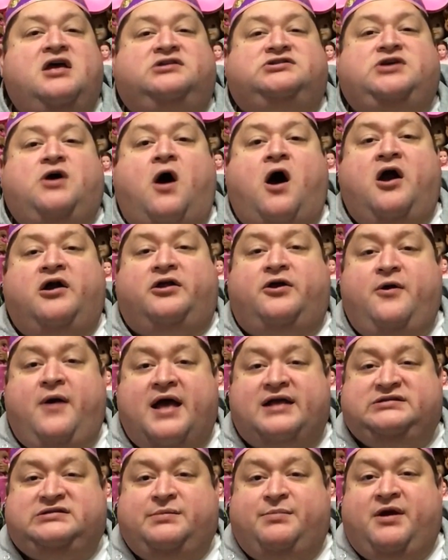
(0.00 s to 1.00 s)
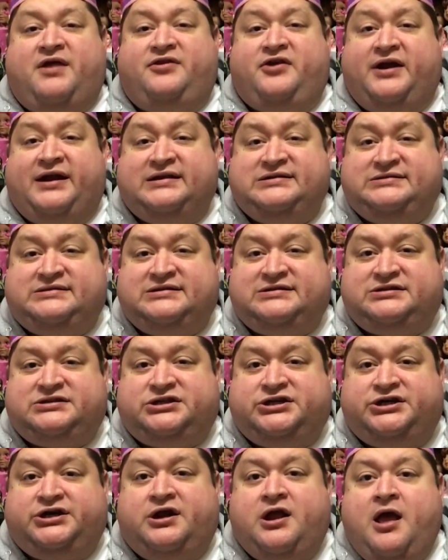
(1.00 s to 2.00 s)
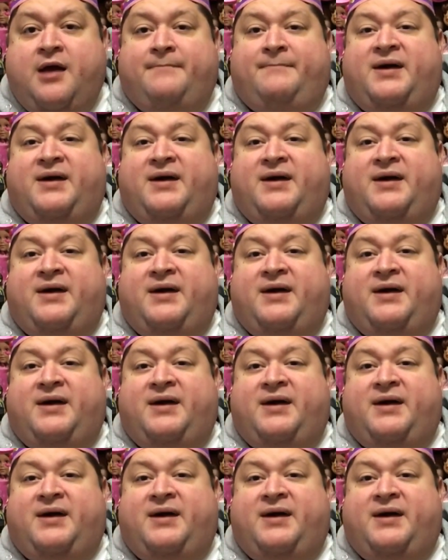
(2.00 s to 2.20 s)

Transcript: So Arlo has a brother and a sister,